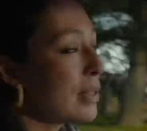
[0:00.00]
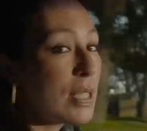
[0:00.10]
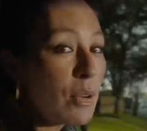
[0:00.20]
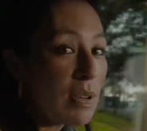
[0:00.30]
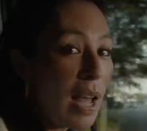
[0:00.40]

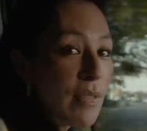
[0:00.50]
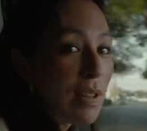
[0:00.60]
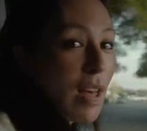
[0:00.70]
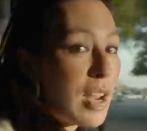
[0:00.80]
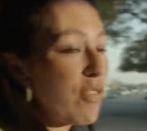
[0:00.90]
Don't have a
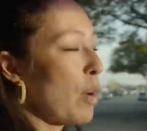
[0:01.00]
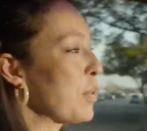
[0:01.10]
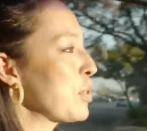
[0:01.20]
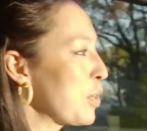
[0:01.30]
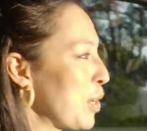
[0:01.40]
lot of
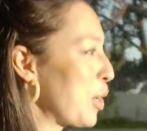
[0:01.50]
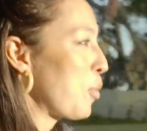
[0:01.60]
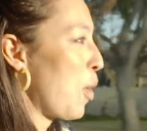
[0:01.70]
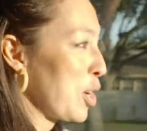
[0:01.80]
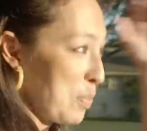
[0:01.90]
opportunity to
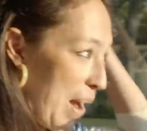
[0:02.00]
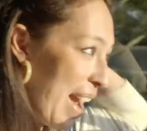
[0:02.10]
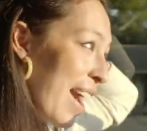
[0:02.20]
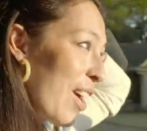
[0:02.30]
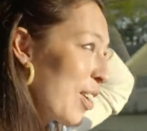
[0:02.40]
wash my
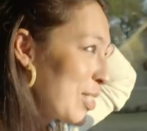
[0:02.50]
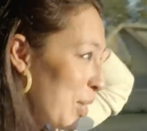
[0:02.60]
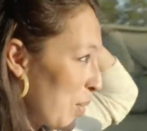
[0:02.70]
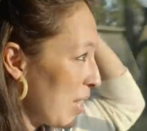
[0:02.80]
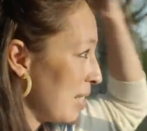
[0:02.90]
hair,
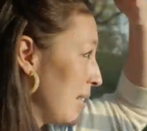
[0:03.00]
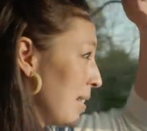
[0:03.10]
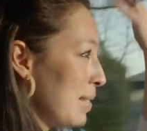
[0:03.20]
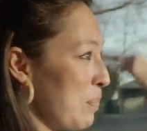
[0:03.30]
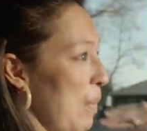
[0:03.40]
so this
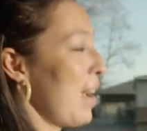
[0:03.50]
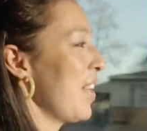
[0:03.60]
is my